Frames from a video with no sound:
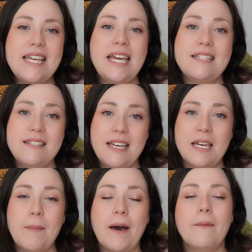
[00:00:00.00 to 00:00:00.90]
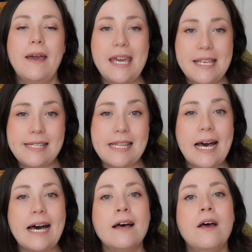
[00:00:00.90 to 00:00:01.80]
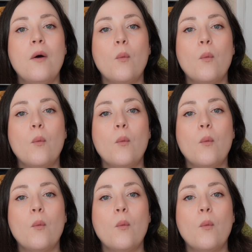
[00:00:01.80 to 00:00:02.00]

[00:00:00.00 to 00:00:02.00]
thing to think about is that